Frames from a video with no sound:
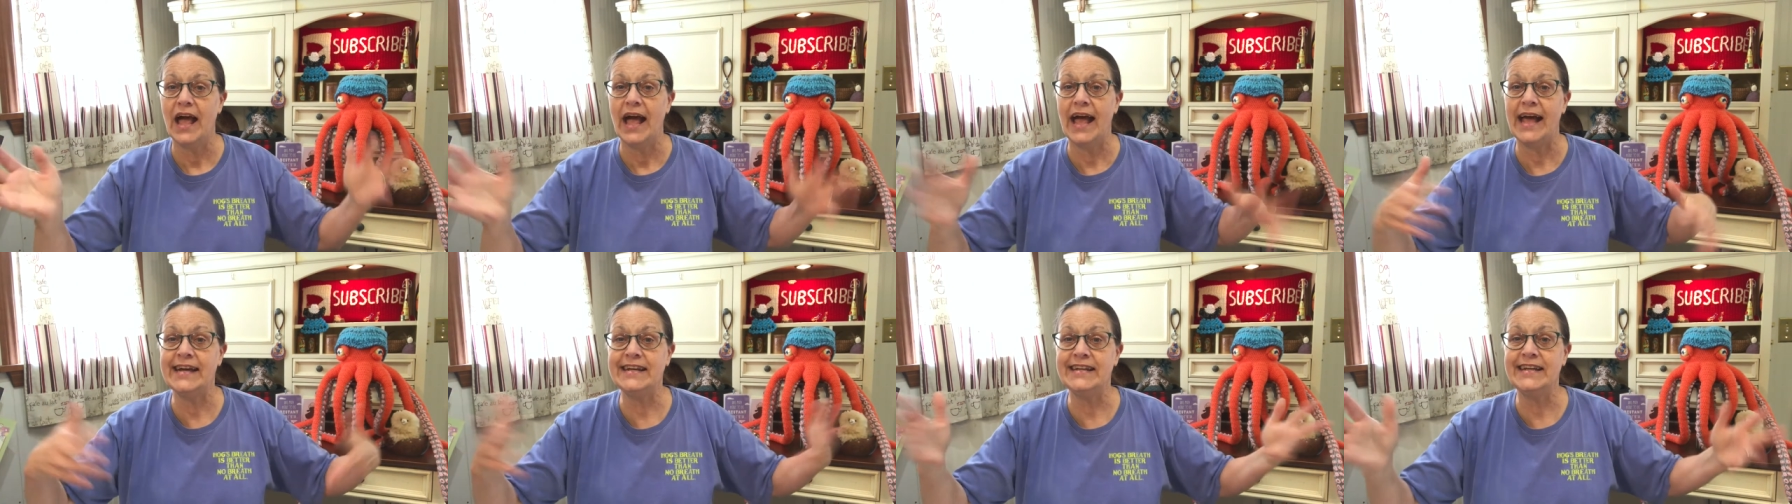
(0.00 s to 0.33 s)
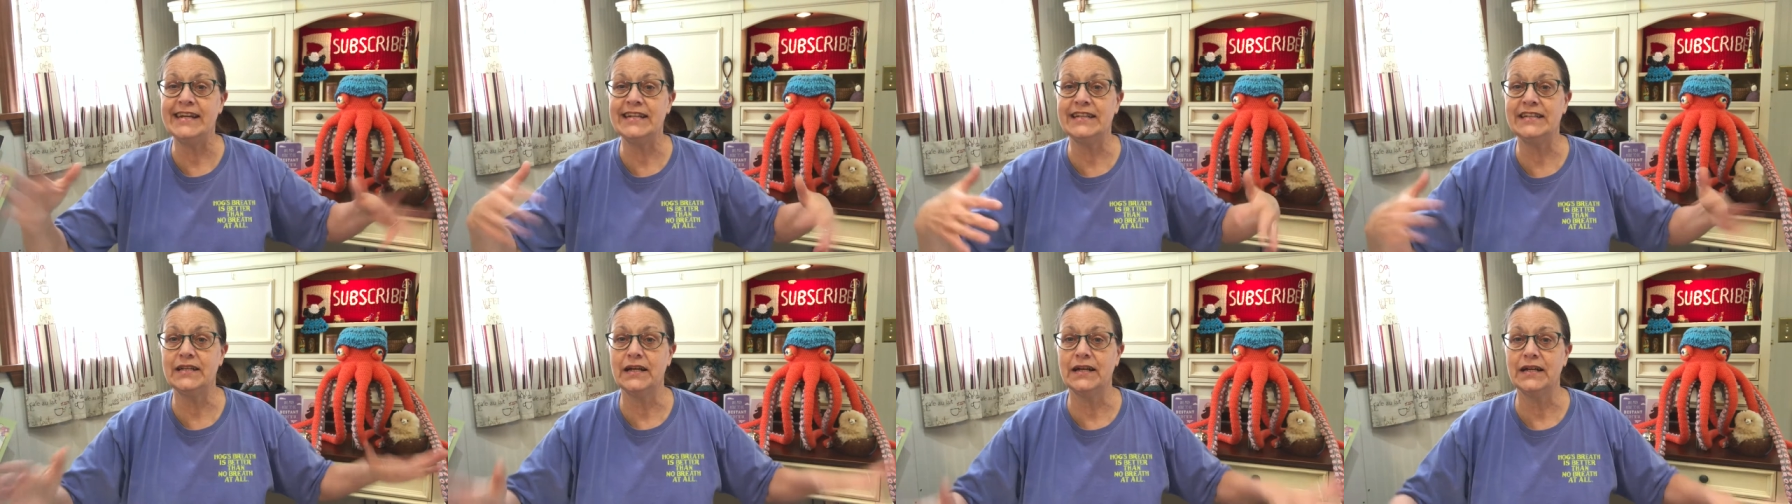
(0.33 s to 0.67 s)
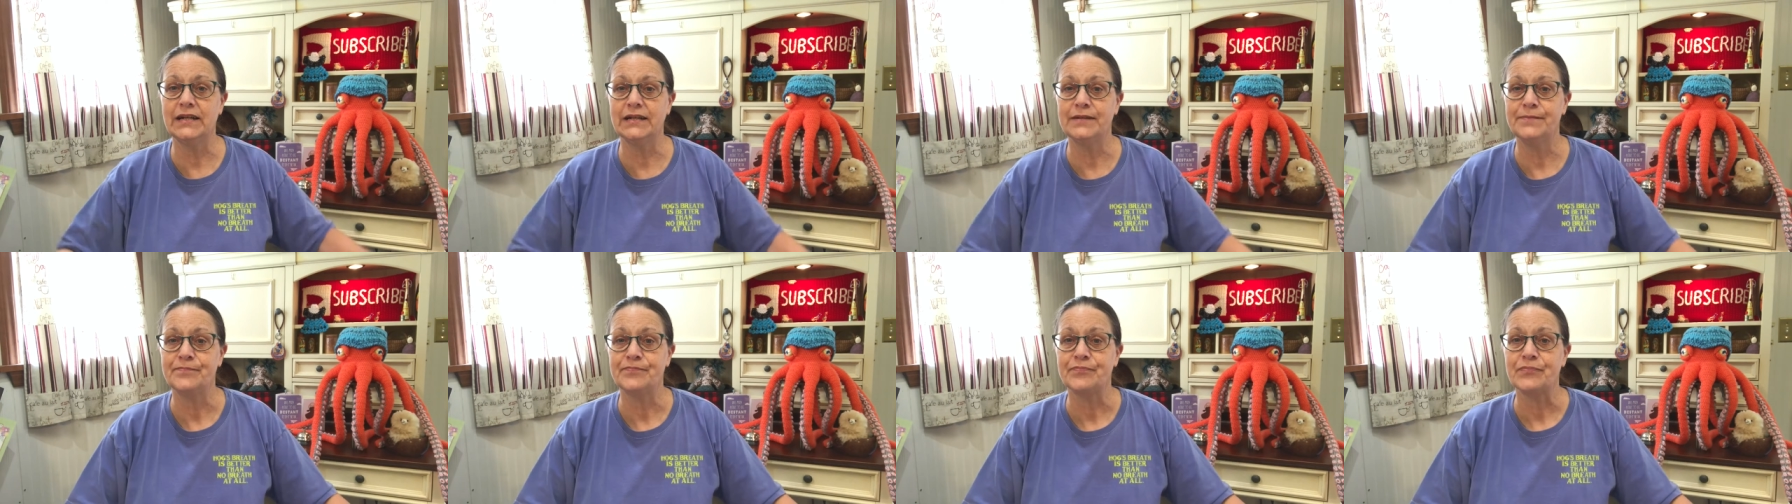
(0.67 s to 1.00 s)
I did
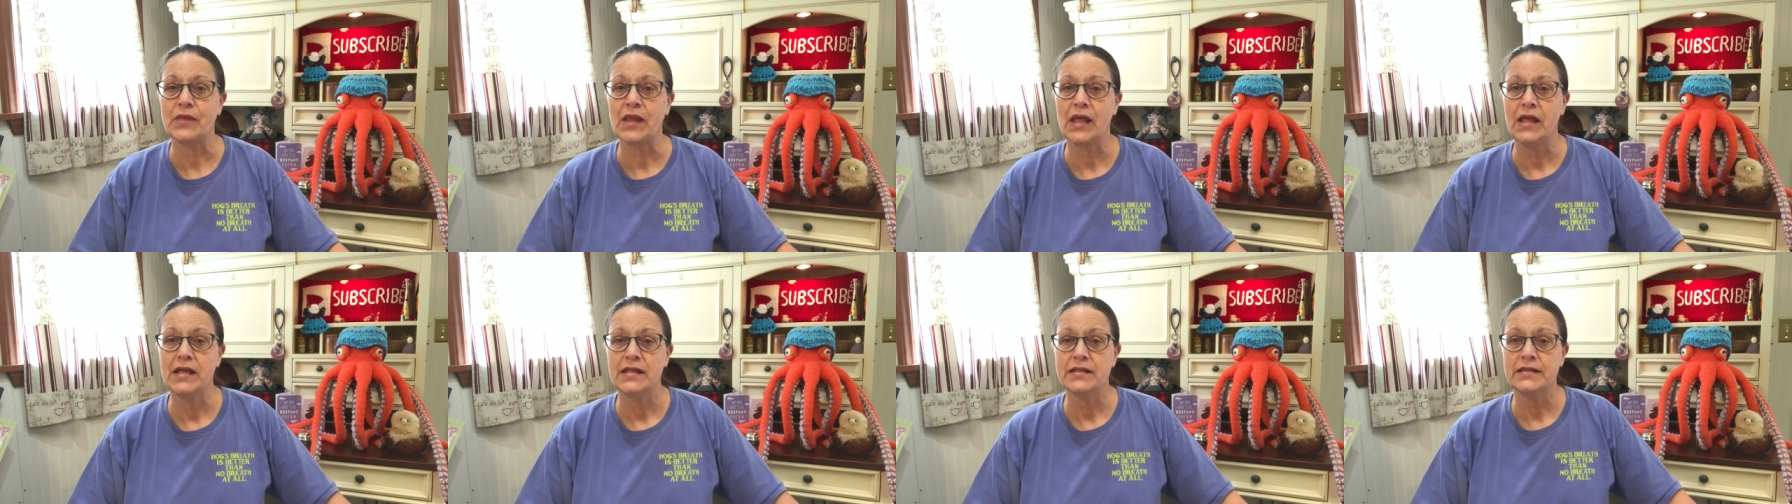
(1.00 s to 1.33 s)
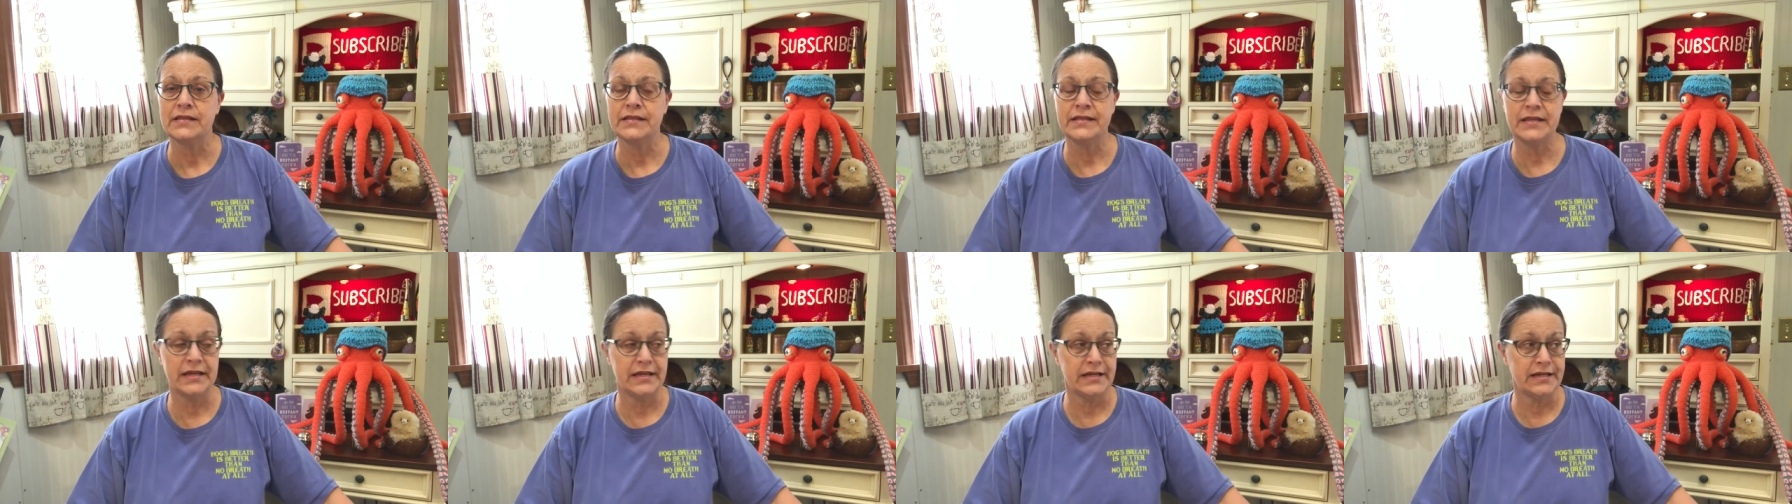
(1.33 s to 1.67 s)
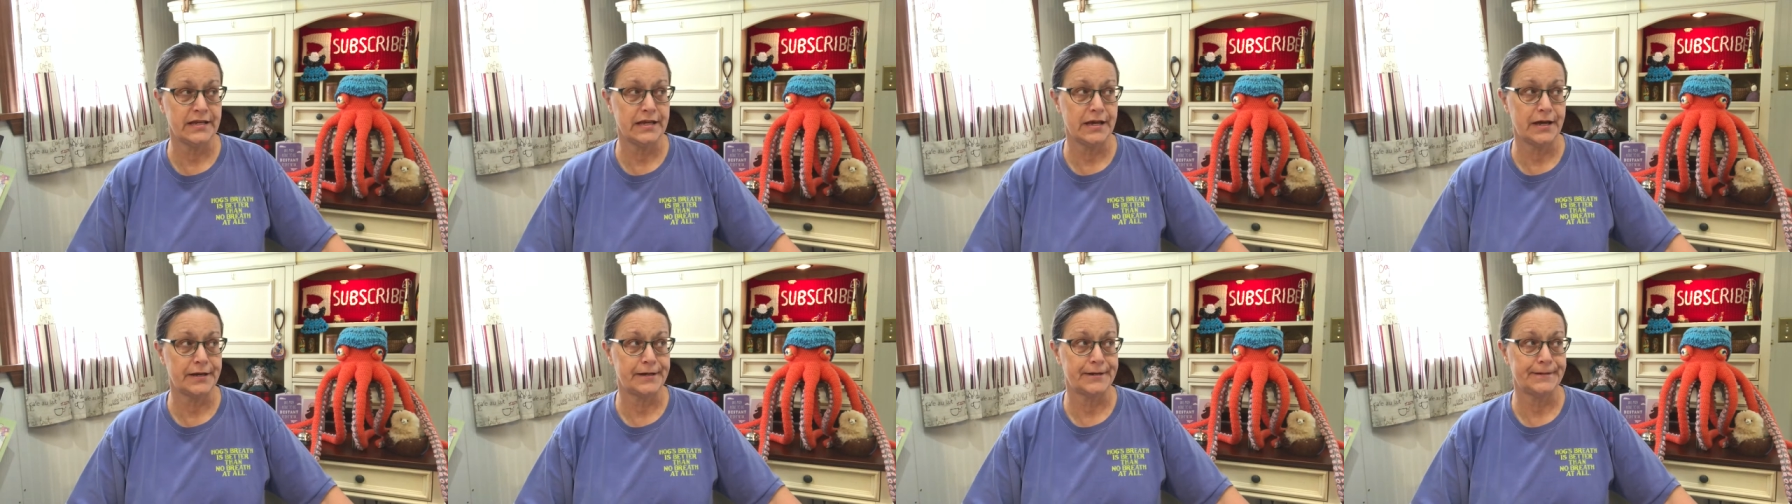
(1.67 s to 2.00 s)
the
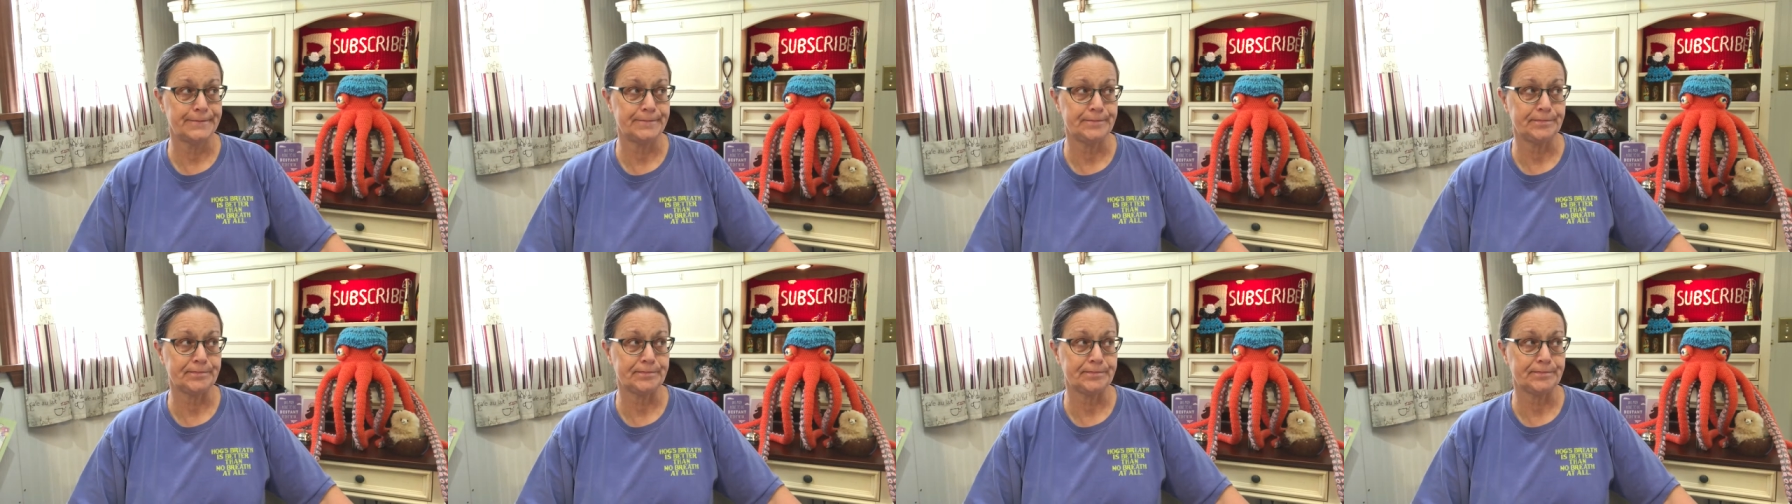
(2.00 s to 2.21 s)
the uh,